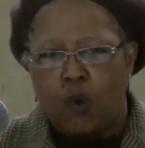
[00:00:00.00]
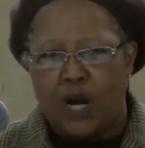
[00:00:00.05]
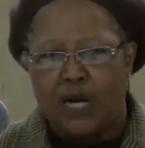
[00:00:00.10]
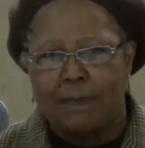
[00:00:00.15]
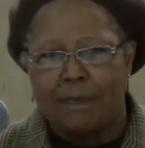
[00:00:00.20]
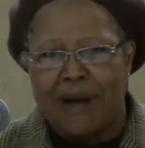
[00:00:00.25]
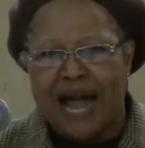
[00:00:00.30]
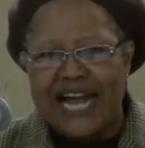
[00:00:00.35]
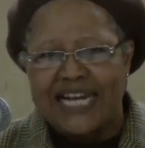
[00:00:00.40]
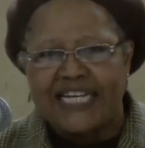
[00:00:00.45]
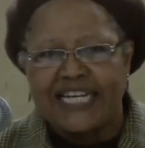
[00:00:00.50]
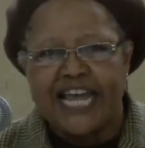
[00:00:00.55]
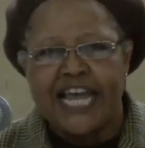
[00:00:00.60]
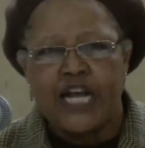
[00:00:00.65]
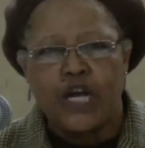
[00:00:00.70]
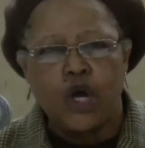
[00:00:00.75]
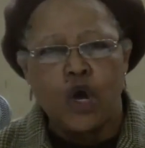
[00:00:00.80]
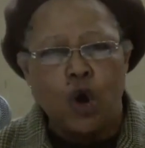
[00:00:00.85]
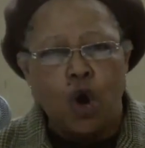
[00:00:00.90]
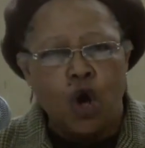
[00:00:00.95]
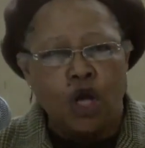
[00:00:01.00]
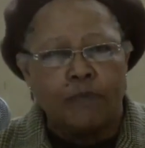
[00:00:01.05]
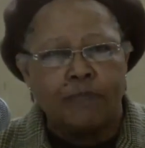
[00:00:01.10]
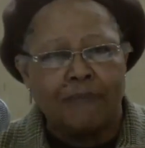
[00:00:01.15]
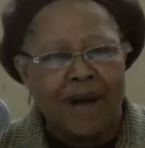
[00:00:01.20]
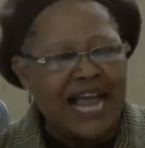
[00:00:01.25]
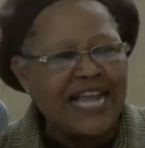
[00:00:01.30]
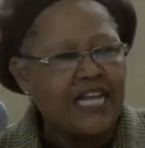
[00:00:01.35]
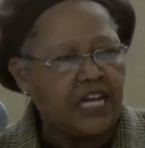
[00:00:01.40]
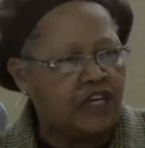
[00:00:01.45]
what my take on
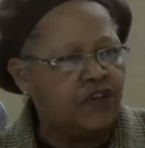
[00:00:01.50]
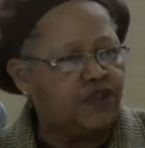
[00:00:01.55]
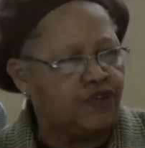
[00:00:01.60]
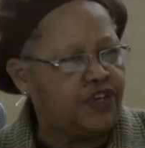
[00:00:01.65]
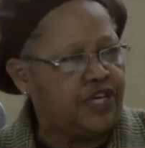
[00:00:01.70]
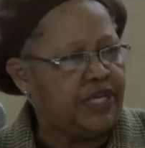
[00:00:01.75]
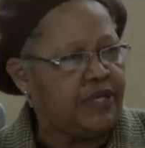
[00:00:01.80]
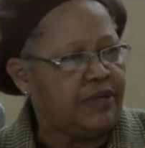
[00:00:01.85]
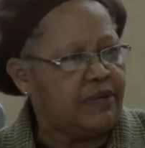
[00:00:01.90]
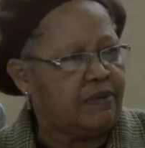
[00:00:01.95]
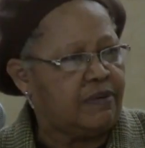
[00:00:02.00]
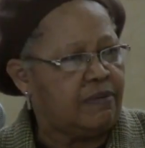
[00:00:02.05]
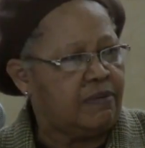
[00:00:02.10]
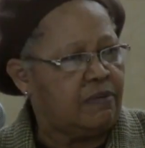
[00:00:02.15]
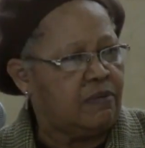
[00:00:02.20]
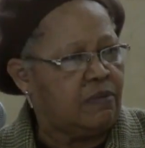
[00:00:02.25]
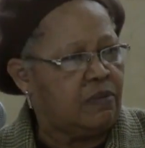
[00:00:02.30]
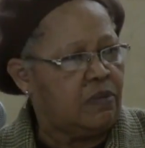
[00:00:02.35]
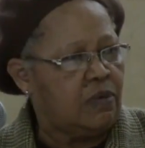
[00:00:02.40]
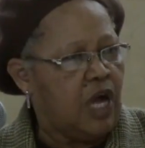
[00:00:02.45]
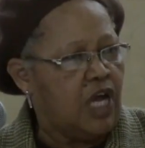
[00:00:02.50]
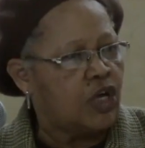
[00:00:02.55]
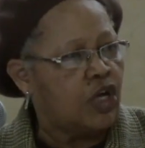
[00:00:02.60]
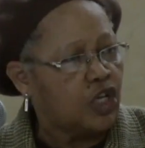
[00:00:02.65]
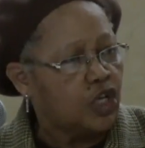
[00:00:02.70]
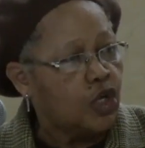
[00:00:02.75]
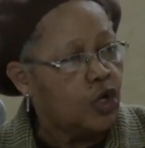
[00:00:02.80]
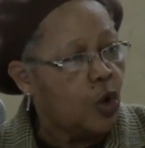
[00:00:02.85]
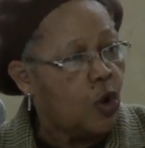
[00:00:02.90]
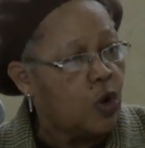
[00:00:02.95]
my country and
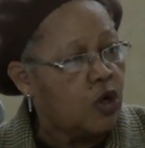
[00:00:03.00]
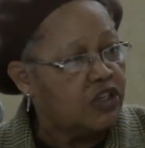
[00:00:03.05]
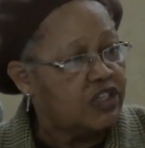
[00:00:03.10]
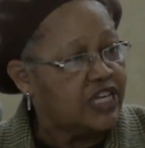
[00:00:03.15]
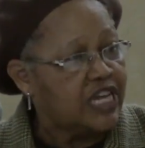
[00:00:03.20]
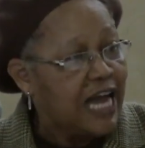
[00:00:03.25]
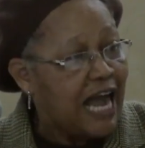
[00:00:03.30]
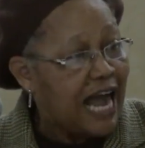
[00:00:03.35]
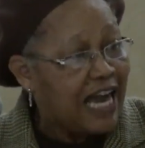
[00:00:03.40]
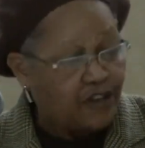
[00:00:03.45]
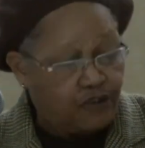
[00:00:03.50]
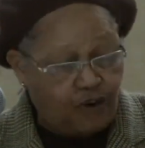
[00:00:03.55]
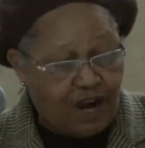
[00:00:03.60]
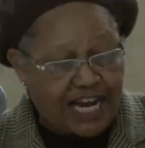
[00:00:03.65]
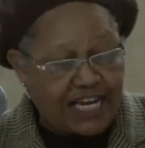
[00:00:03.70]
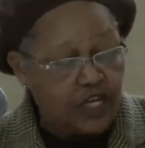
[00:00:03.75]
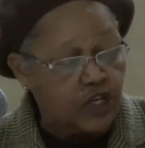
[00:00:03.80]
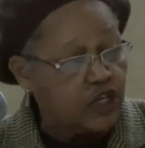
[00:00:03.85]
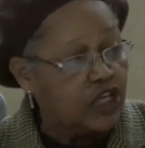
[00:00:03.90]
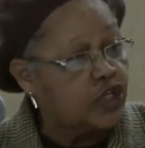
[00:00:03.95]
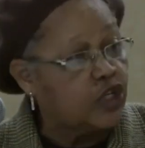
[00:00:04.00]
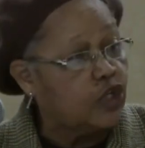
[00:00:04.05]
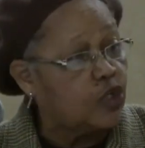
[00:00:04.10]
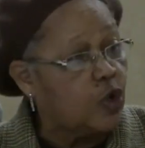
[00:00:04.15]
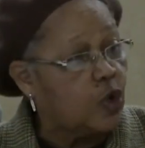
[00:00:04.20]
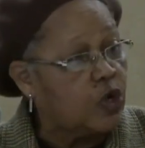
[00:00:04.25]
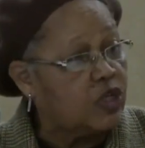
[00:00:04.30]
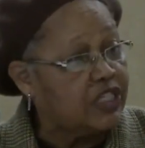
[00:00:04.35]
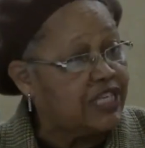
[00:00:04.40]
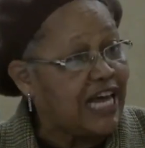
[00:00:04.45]
on the laws. I try to look at the
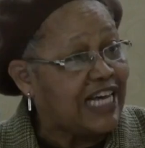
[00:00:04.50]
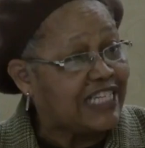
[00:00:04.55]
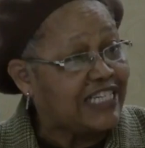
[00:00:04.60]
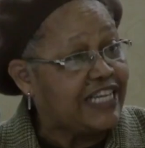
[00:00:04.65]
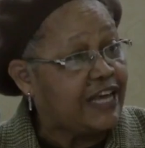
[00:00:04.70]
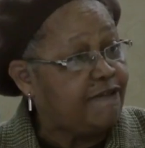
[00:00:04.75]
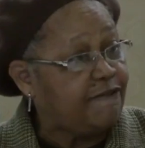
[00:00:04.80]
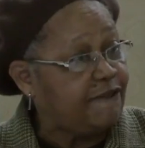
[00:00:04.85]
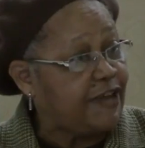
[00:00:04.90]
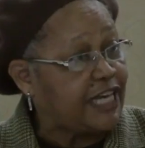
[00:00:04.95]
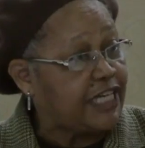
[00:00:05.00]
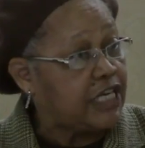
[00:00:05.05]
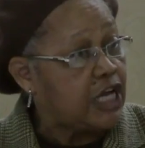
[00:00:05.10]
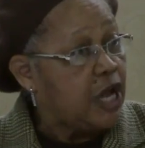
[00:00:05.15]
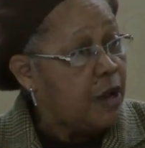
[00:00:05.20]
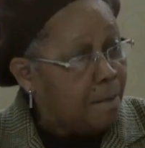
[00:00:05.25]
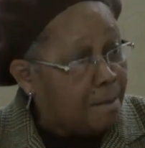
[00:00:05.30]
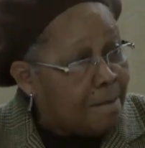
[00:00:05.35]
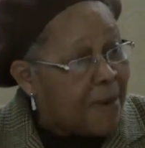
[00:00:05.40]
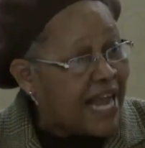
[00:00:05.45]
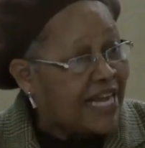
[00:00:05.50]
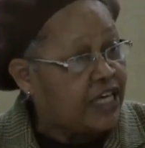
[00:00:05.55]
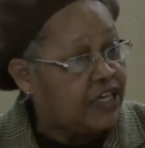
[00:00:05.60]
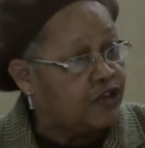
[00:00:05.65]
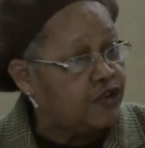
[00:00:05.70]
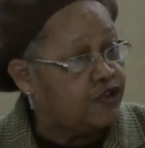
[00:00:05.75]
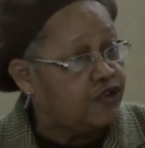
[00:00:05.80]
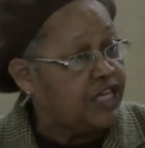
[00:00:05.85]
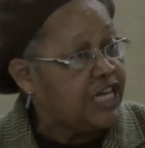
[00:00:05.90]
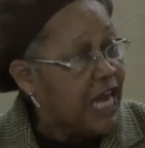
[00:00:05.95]
laws as they affect my
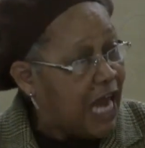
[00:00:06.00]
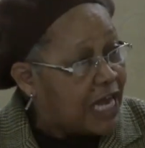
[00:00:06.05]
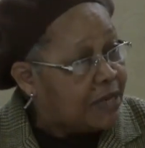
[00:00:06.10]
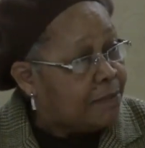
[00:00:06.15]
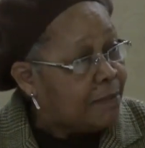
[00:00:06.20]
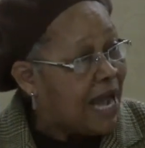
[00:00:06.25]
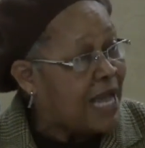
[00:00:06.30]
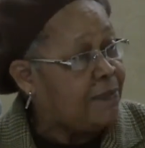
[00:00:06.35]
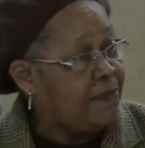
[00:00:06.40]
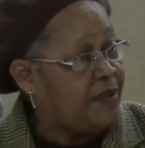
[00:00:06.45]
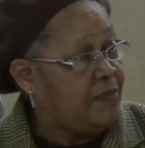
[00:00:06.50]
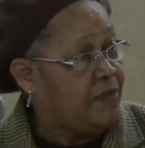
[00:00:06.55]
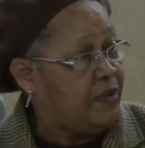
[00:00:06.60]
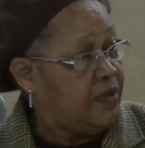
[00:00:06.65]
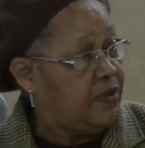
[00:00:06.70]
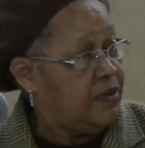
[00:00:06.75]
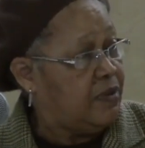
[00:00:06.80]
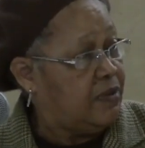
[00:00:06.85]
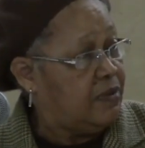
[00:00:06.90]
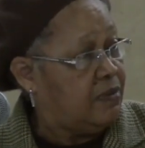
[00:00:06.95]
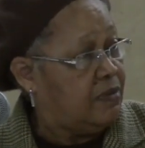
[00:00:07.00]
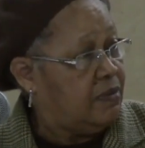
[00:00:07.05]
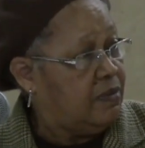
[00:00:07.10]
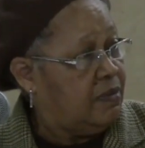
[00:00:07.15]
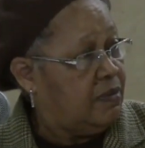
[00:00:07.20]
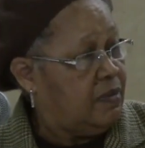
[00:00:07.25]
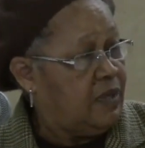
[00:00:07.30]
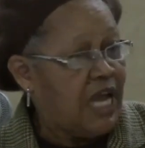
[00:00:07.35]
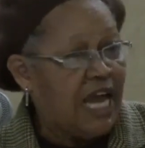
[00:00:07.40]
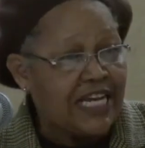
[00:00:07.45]
country and my people.
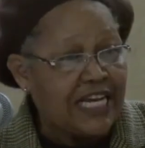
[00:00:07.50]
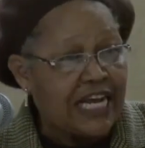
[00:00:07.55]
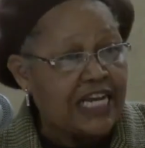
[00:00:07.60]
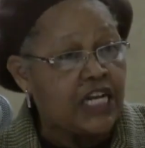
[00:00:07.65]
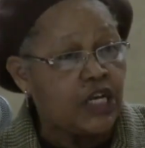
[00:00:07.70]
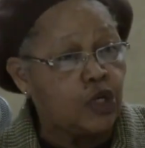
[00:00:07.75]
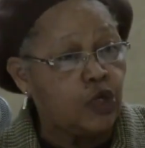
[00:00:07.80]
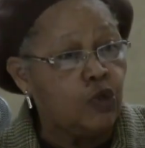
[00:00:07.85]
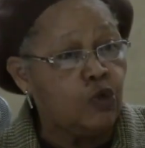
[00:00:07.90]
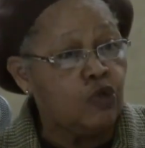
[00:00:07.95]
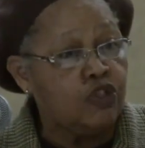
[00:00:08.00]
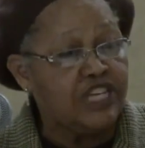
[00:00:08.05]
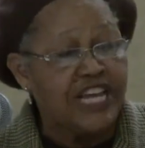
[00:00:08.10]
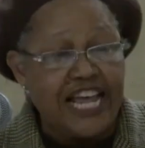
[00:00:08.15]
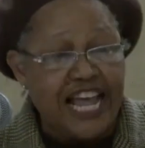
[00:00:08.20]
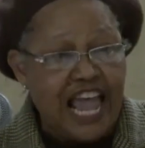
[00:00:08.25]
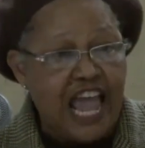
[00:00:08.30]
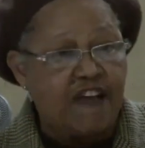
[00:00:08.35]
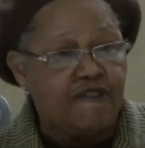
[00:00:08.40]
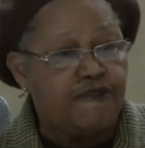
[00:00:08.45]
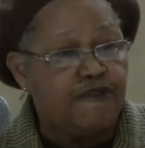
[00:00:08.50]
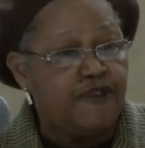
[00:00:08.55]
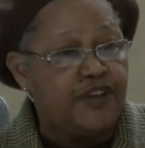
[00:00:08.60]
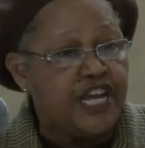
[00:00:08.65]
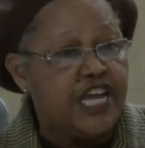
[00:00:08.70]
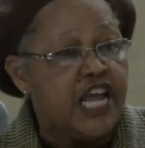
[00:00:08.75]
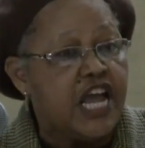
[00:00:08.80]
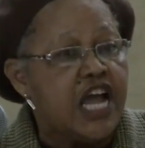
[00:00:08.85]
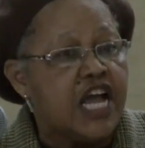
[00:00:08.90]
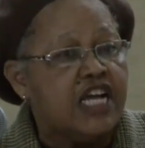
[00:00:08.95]
And that includes
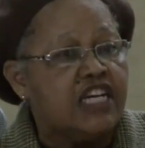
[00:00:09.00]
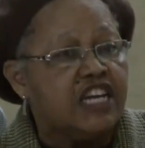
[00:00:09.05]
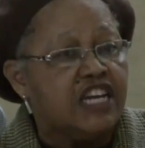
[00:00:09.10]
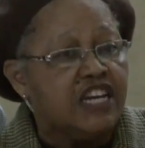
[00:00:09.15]
every